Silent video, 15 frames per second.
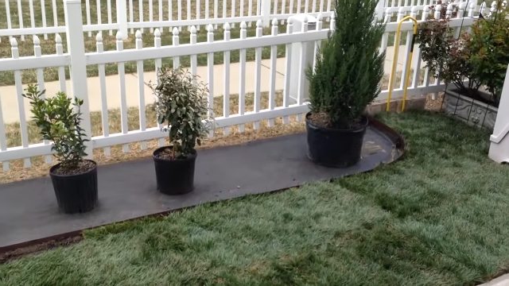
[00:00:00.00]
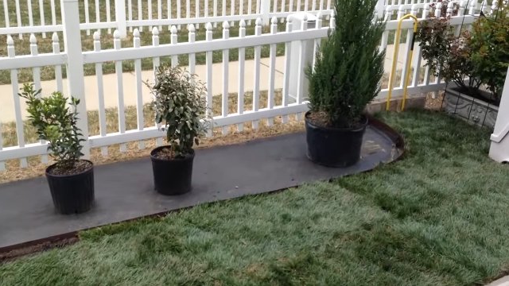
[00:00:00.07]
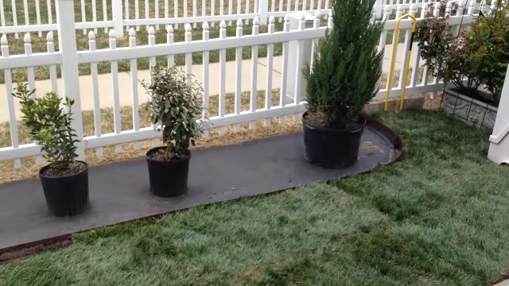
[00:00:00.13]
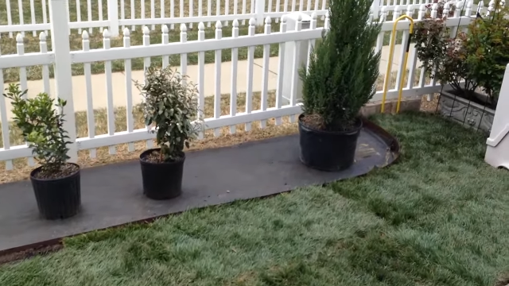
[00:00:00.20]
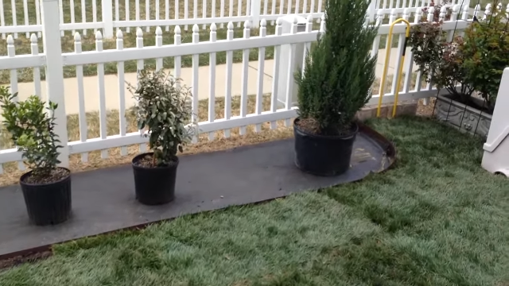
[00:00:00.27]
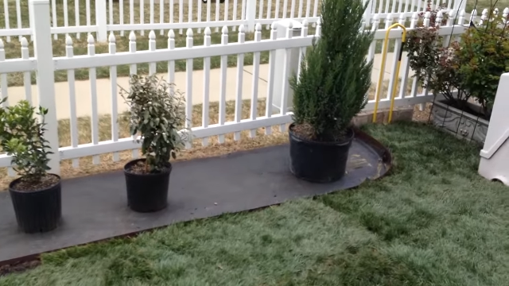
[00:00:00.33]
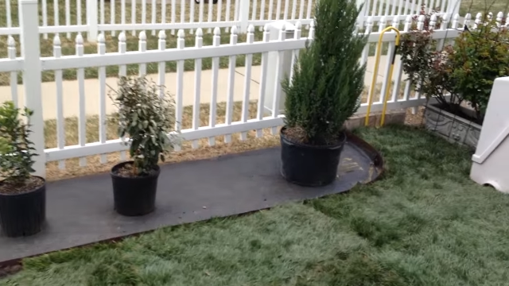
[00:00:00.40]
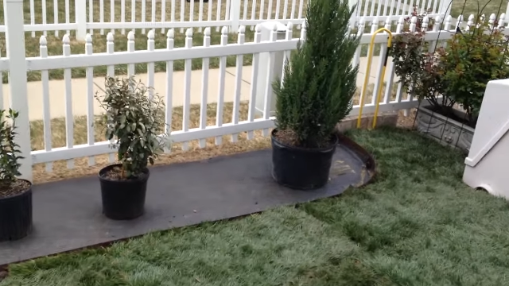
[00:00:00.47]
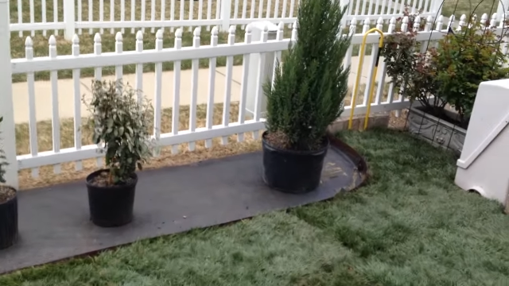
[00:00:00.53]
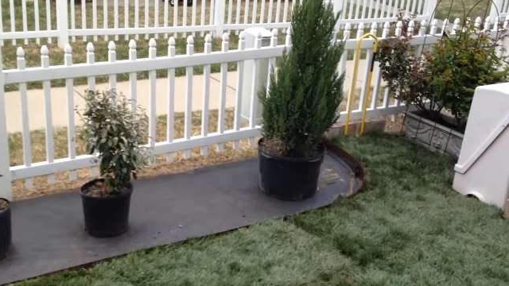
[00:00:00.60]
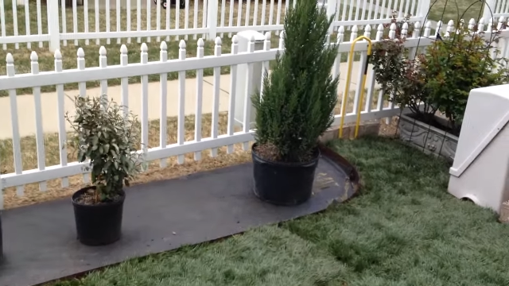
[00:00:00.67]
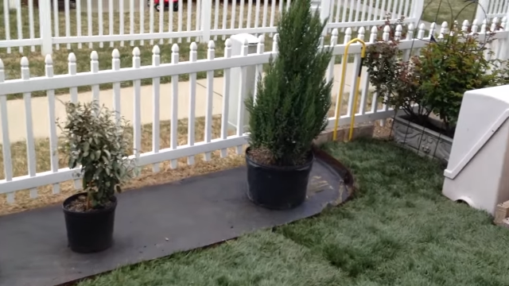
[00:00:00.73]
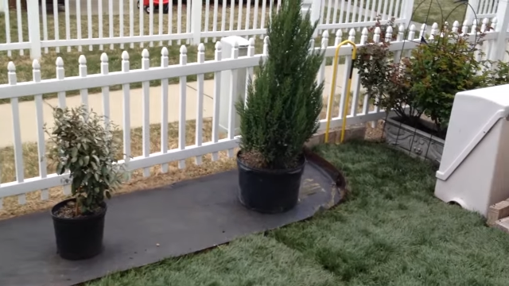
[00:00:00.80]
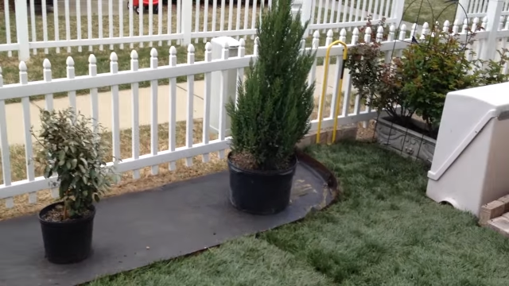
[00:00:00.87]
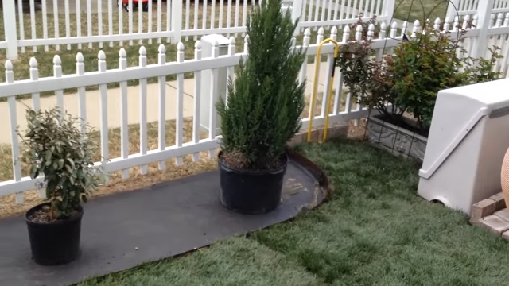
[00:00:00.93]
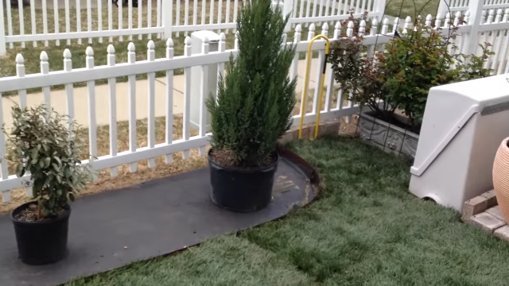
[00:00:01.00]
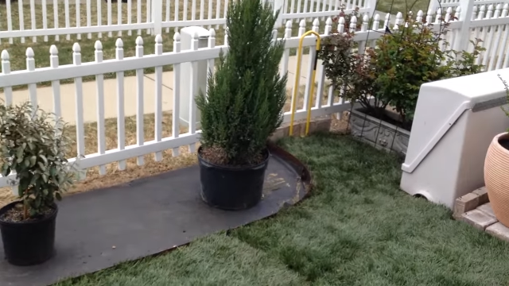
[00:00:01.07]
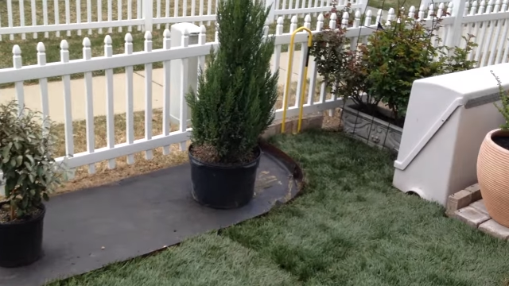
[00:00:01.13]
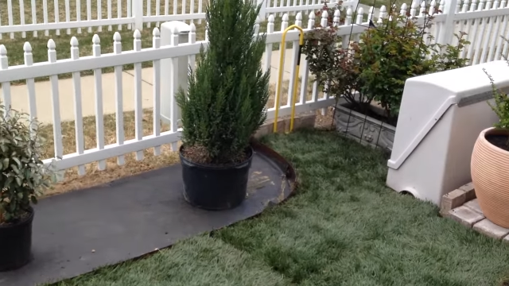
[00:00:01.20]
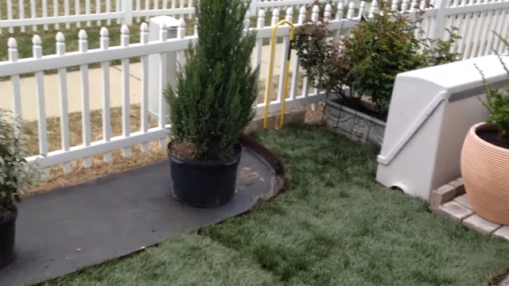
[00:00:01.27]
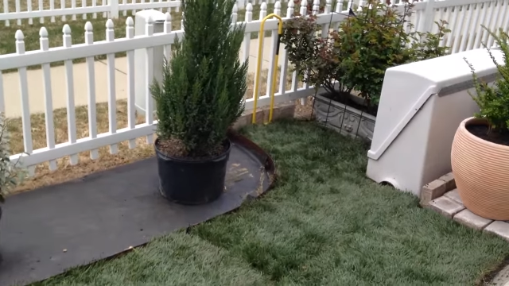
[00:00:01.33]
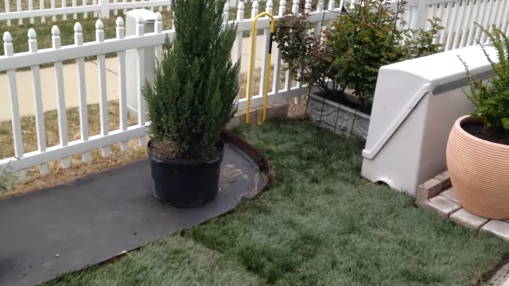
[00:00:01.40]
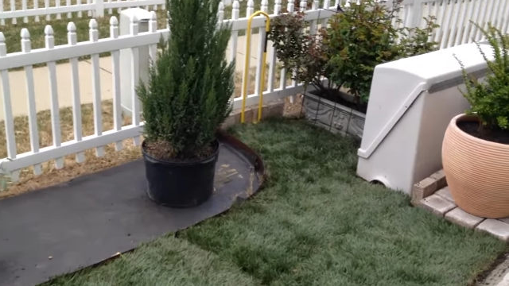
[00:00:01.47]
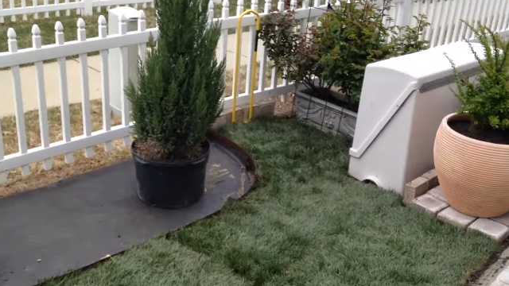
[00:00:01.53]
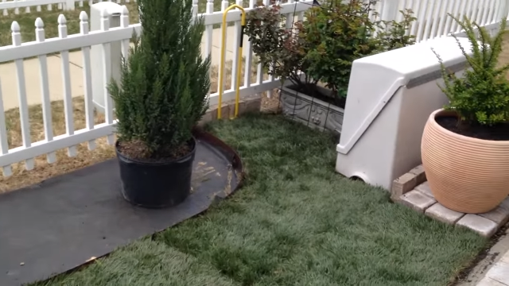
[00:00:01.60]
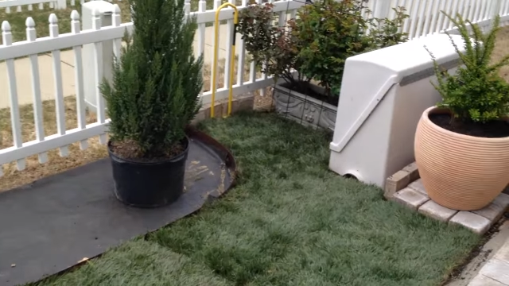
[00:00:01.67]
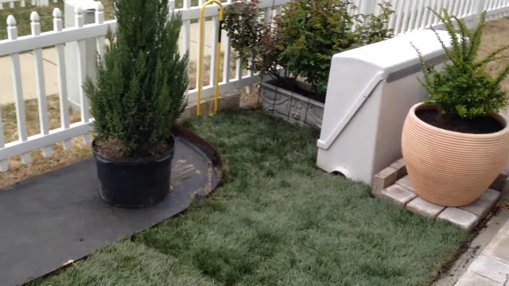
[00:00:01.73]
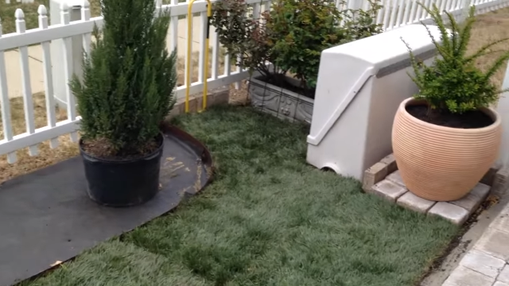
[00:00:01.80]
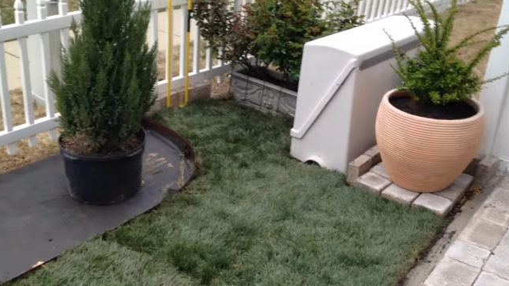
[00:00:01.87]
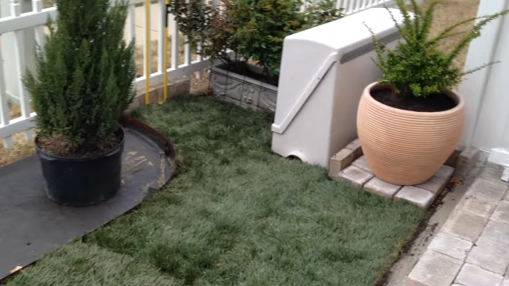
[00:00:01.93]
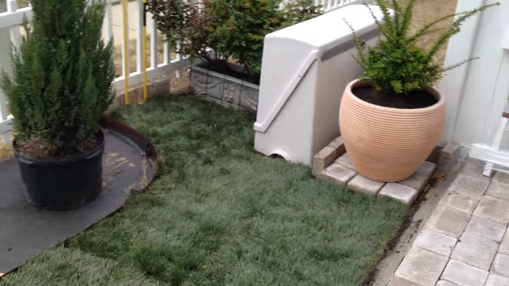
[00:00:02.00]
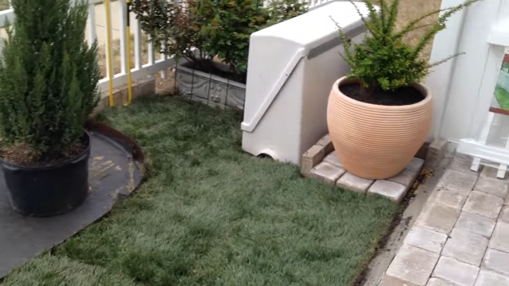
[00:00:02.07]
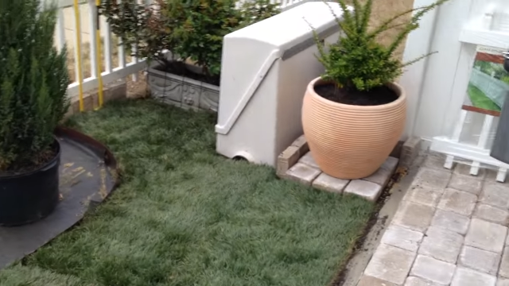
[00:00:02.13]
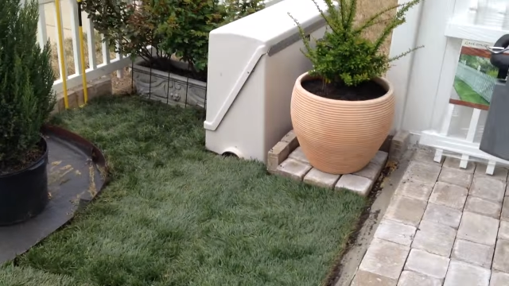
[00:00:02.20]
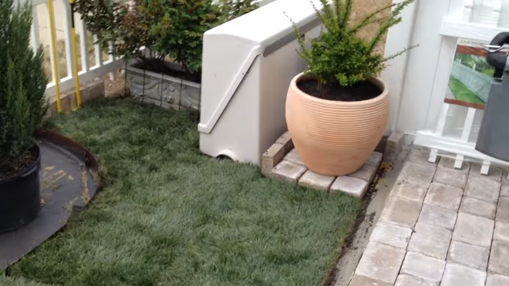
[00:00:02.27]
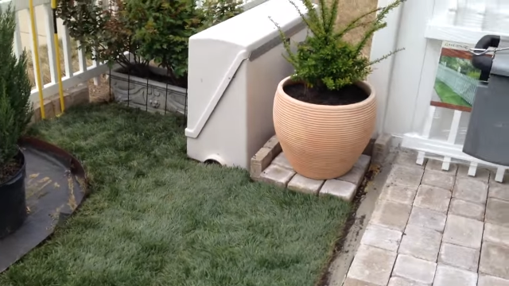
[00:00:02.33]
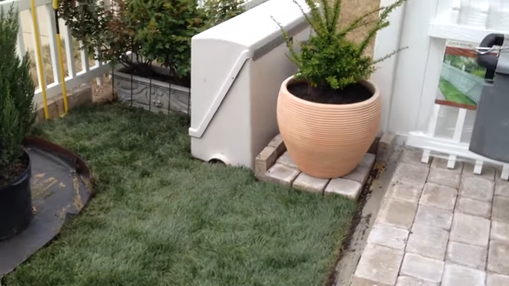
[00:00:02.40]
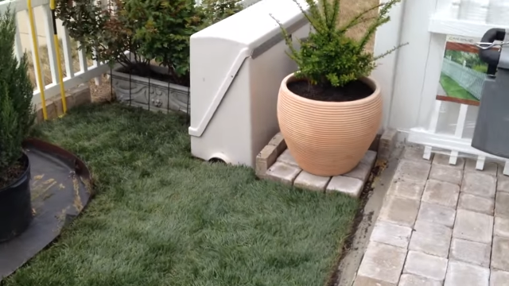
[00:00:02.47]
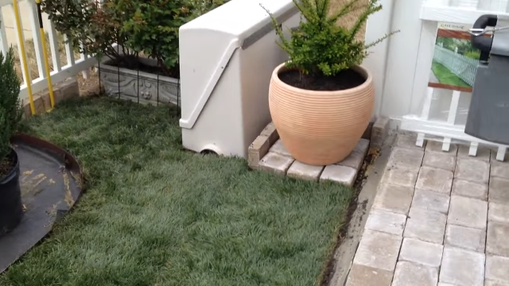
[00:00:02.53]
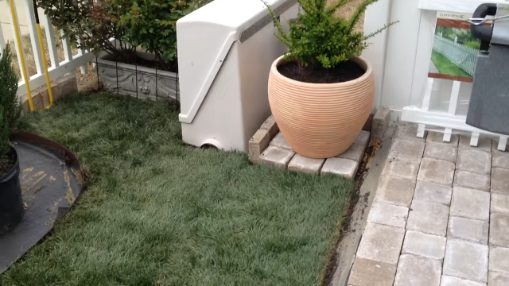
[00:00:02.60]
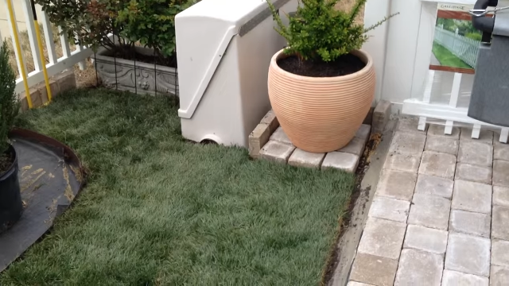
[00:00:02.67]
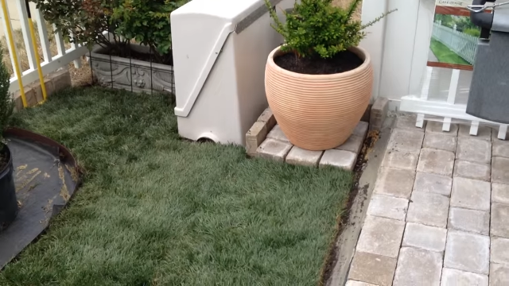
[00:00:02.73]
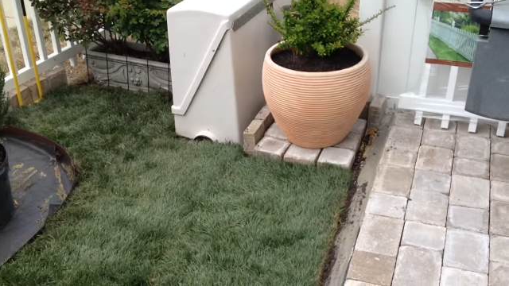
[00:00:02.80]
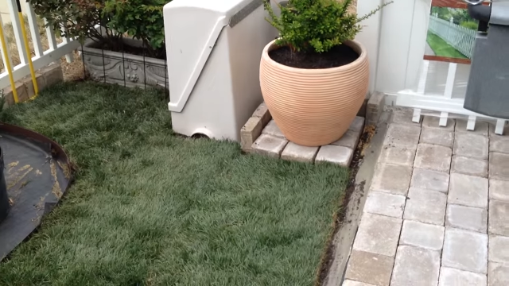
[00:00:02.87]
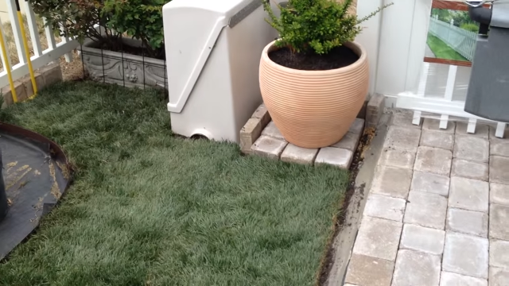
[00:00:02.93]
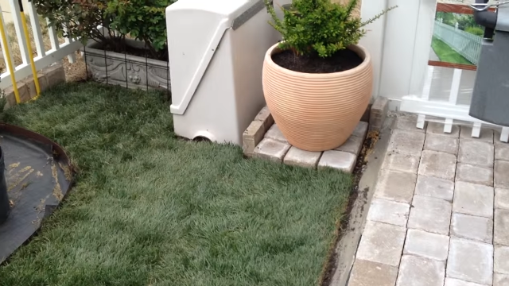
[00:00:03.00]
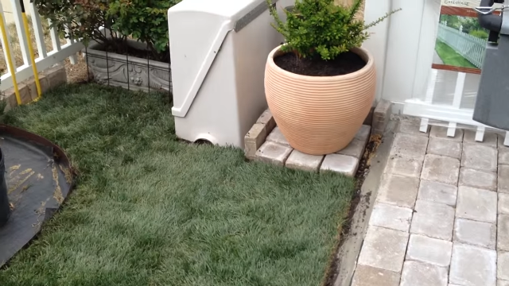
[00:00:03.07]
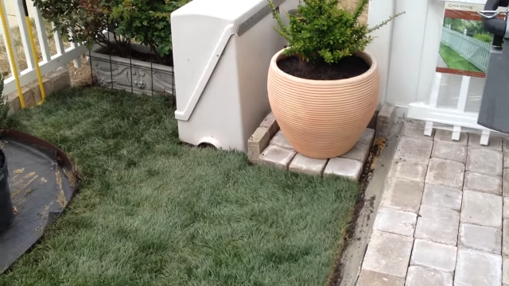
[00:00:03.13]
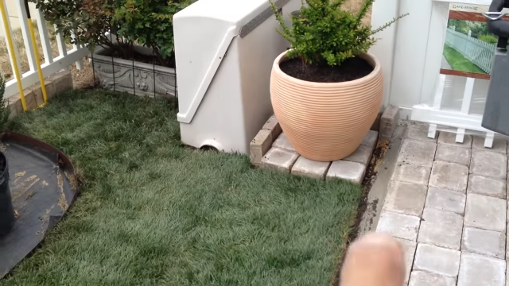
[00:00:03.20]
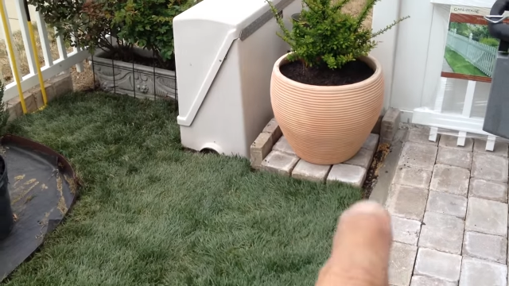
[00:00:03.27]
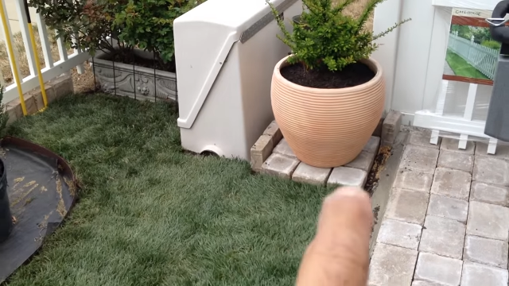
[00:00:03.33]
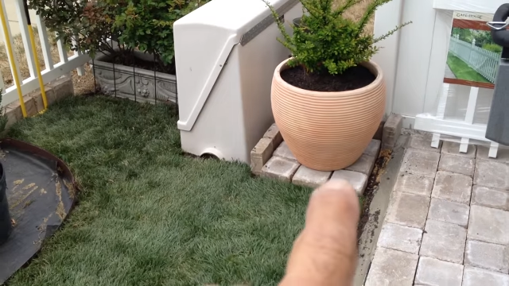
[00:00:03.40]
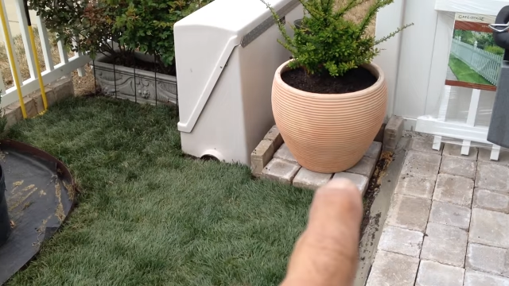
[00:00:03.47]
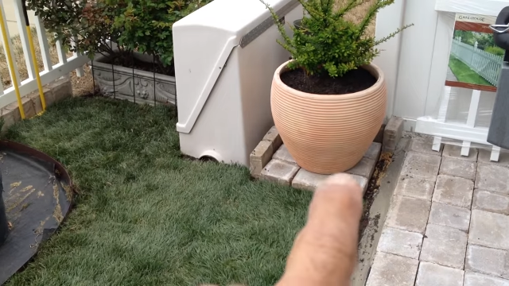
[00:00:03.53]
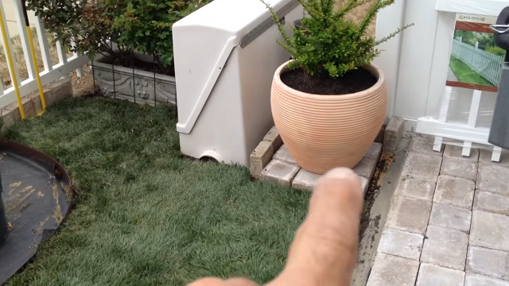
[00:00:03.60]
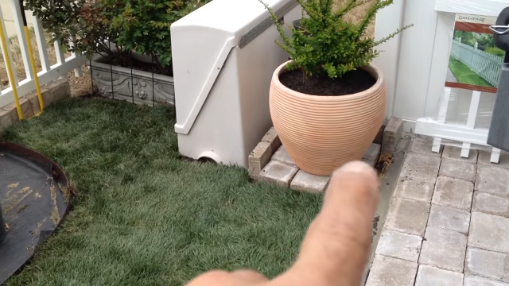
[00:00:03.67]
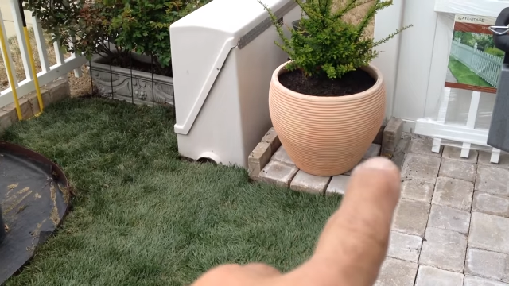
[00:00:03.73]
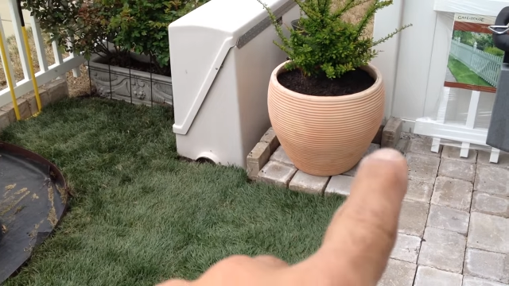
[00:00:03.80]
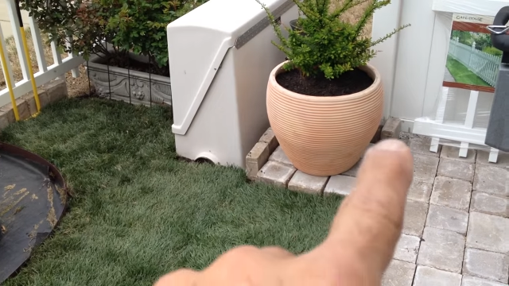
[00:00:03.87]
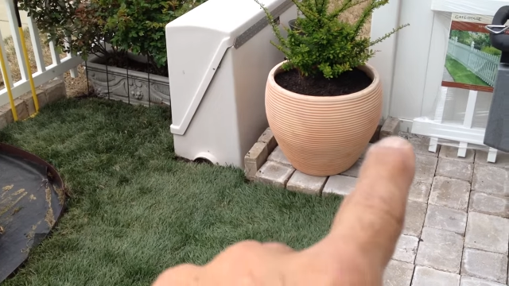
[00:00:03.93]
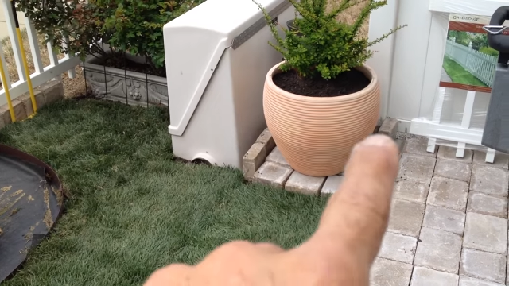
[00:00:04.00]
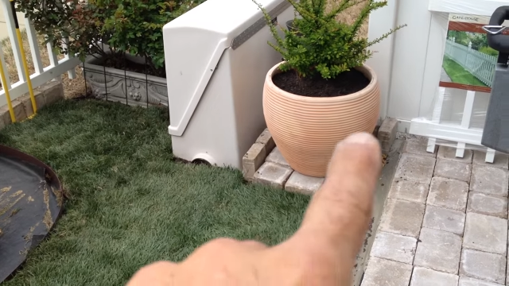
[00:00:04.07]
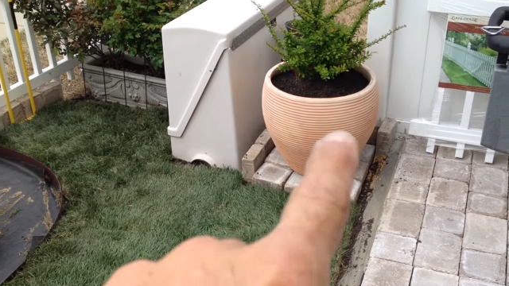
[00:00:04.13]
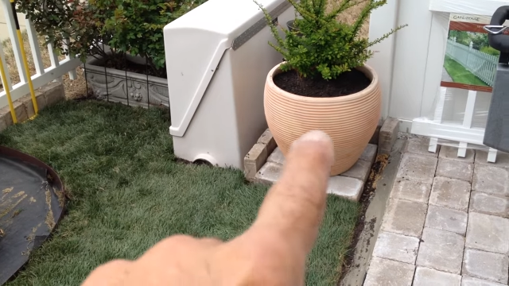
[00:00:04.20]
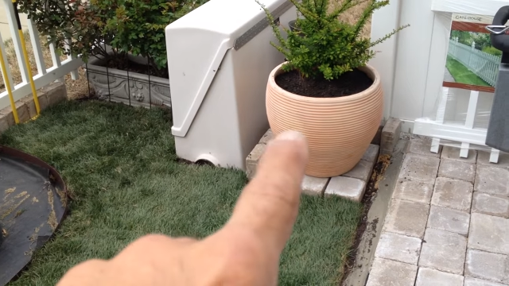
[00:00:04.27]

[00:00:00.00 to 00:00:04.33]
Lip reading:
No face is visible, so there are no lips to read.